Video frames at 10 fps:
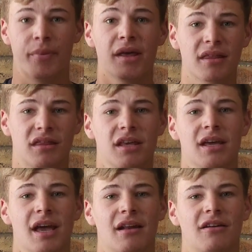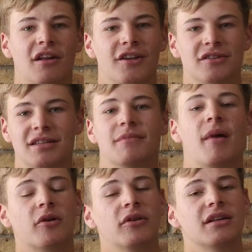big thing and I like using the
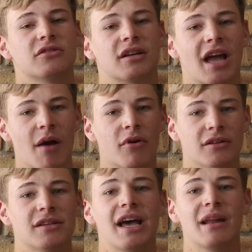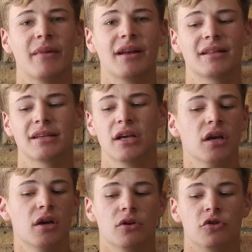macro lens and the camera to animate it.
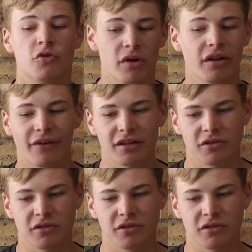Really fun to